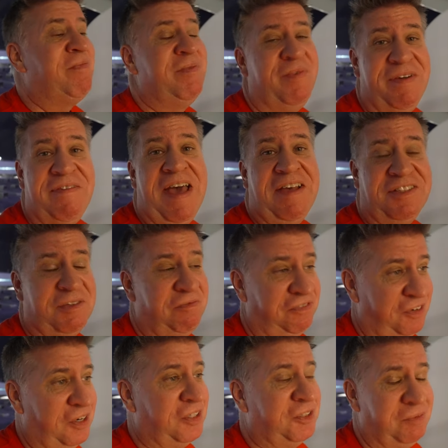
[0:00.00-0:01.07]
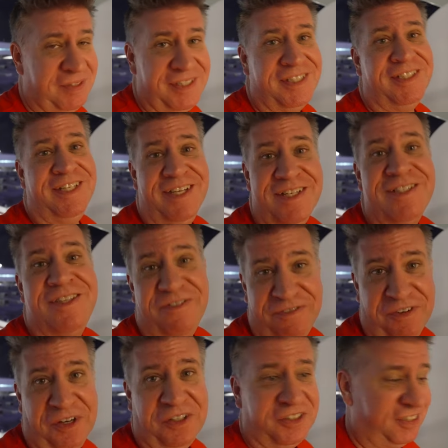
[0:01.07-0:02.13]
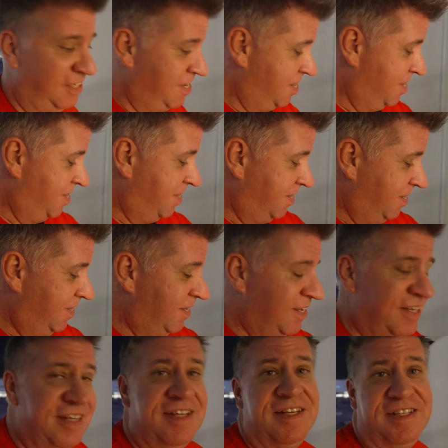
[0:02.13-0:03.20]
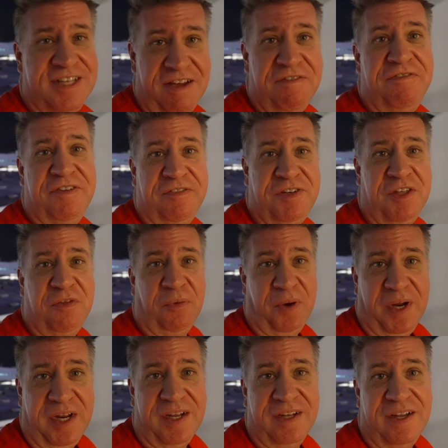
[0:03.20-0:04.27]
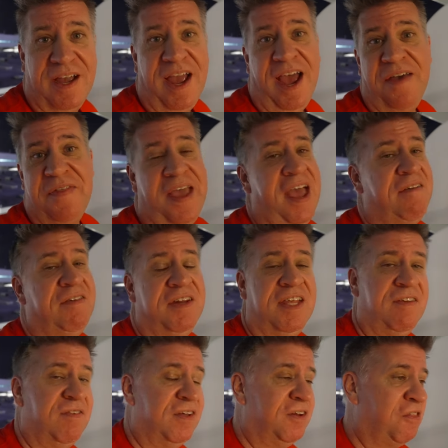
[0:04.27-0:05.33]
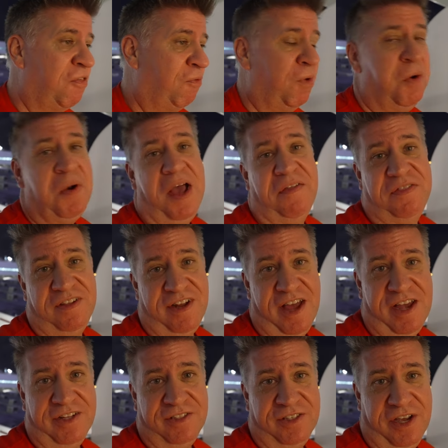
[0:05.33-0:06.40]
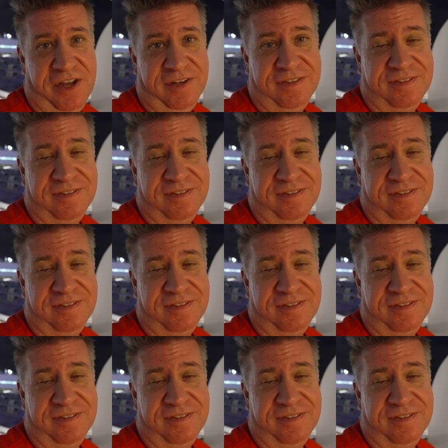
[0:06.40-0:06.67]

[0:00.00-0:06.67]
We've had some firsts, but this is the first. 7.53, and they haven't even thrown out the lines yet.